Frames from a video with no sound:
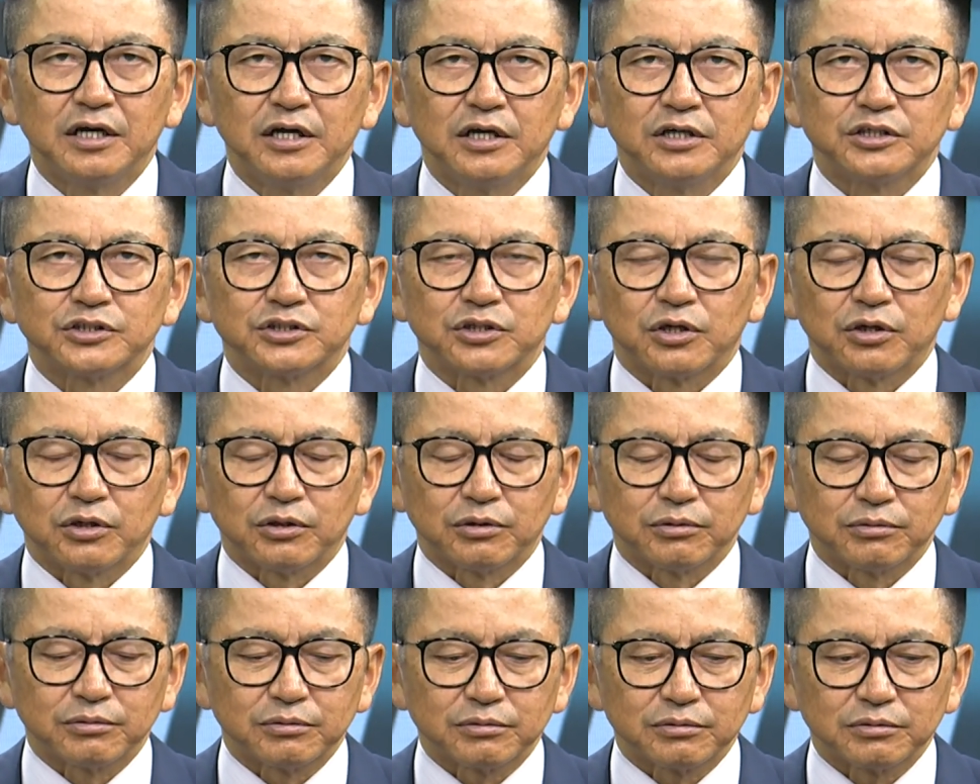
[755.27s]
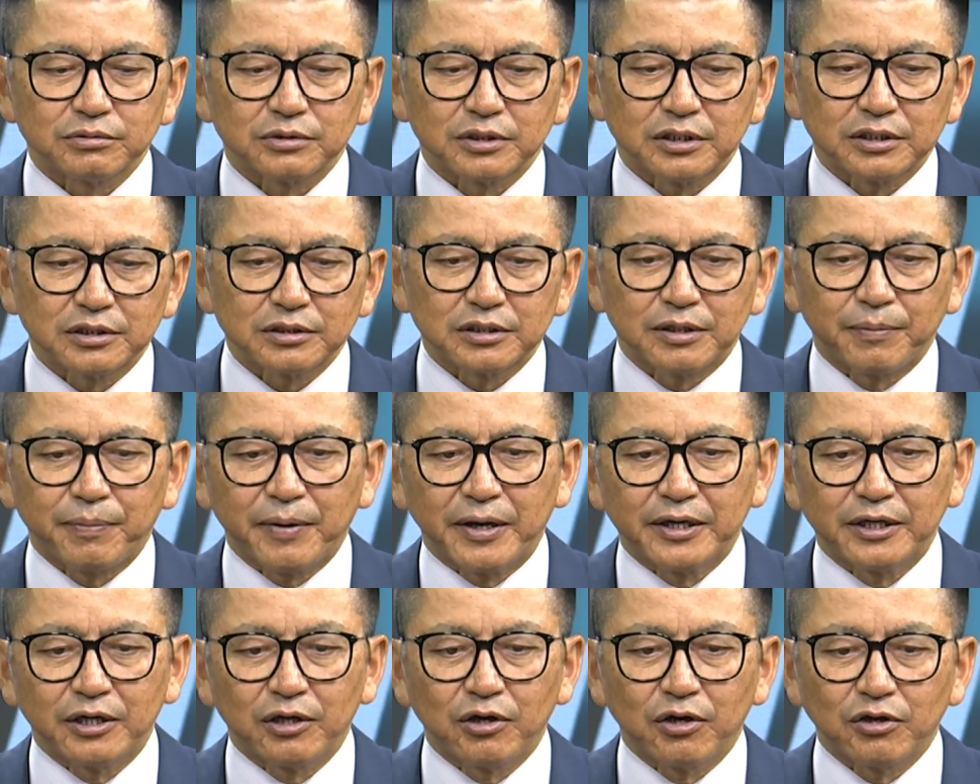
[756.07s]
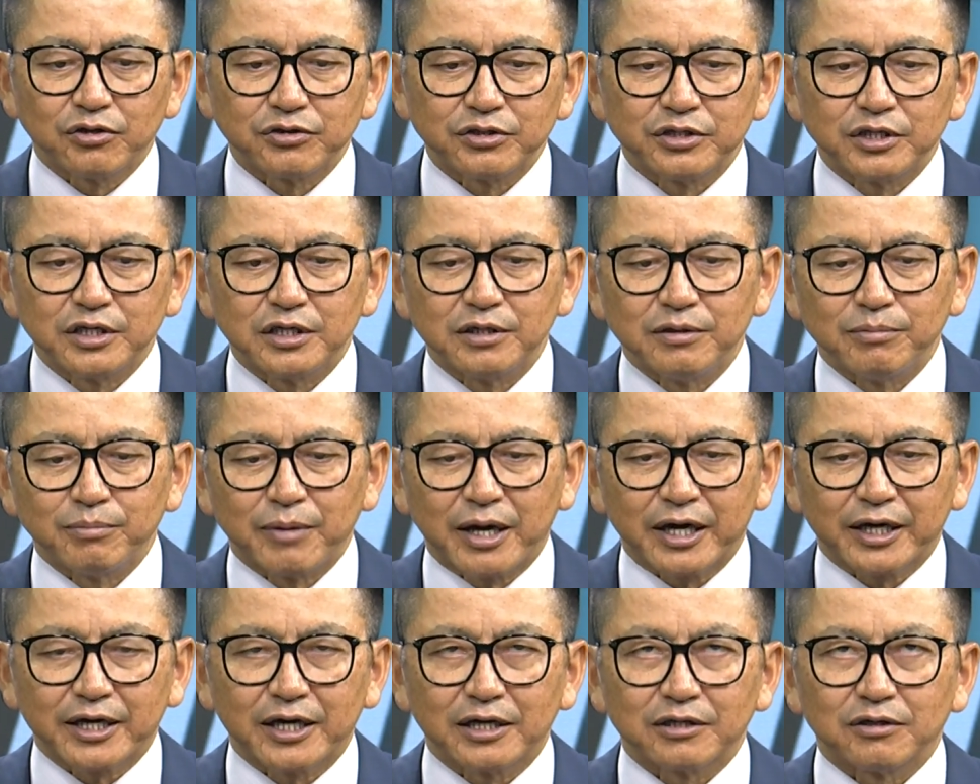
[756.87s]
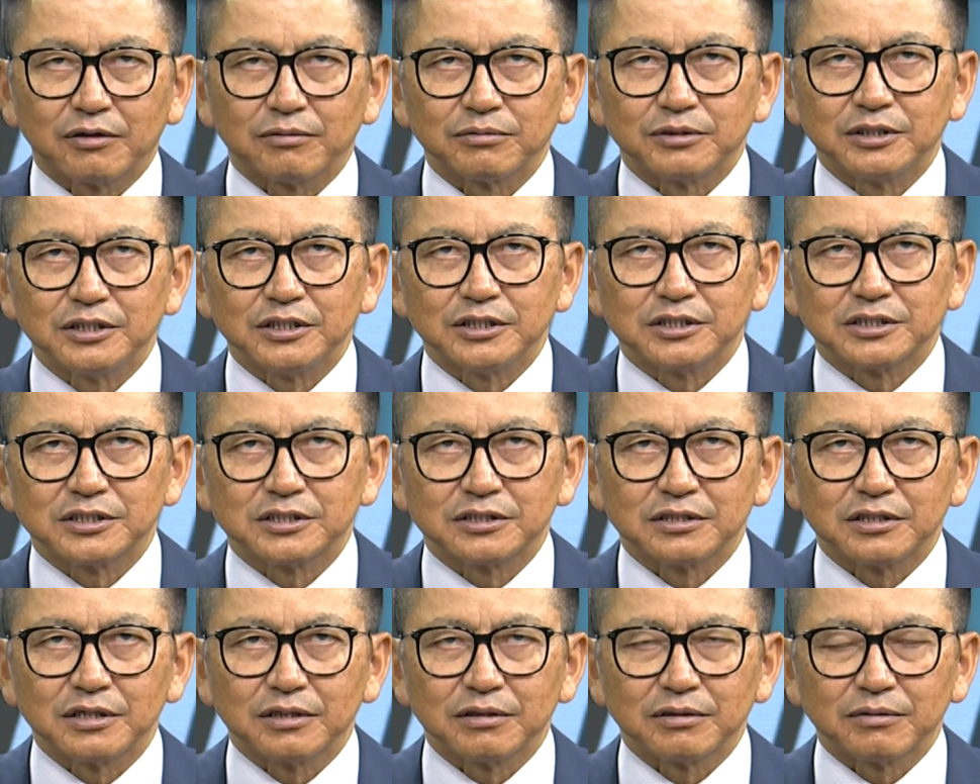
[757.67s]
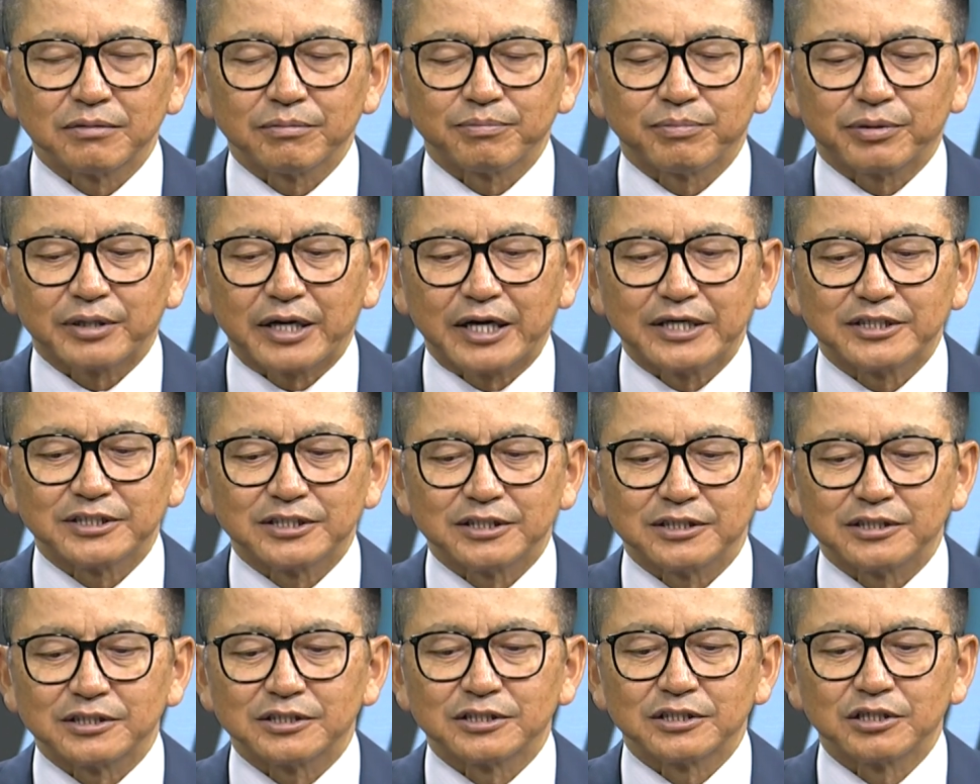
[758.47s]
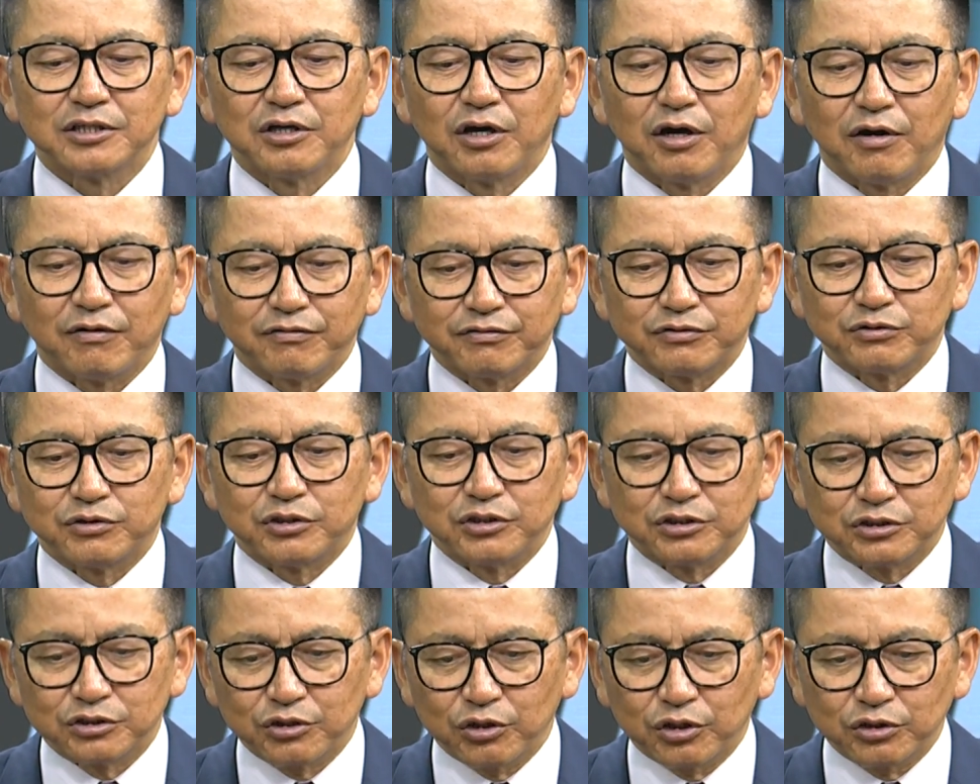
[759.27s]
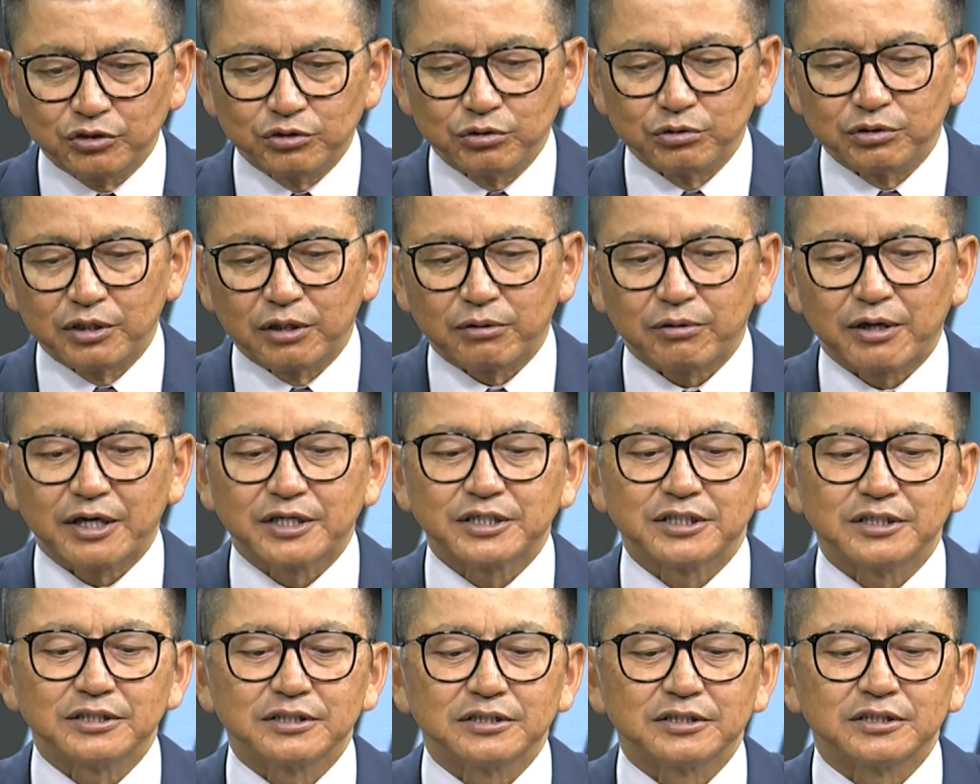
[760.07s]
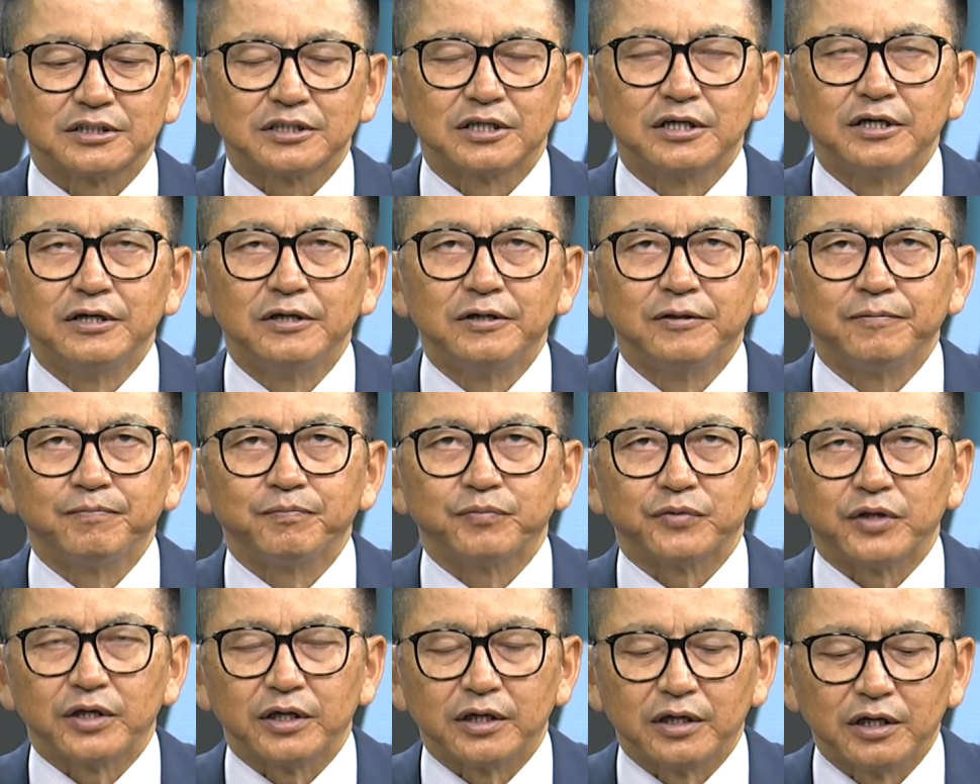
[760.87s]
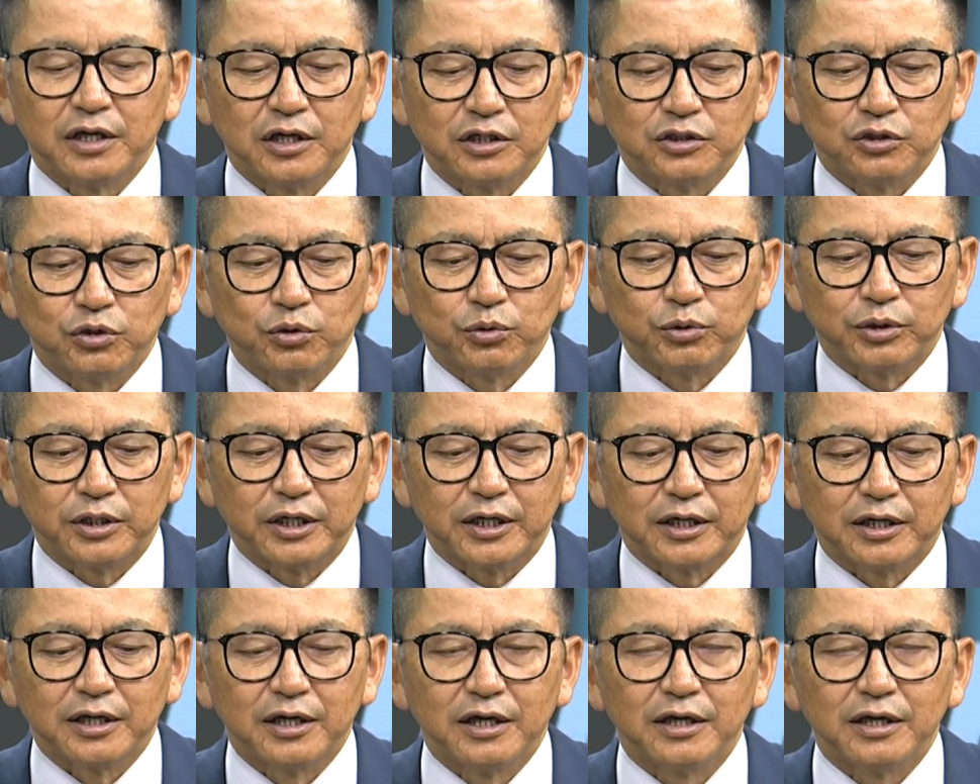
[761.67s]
So, depending on the market of these prices of these two directions, the tugrik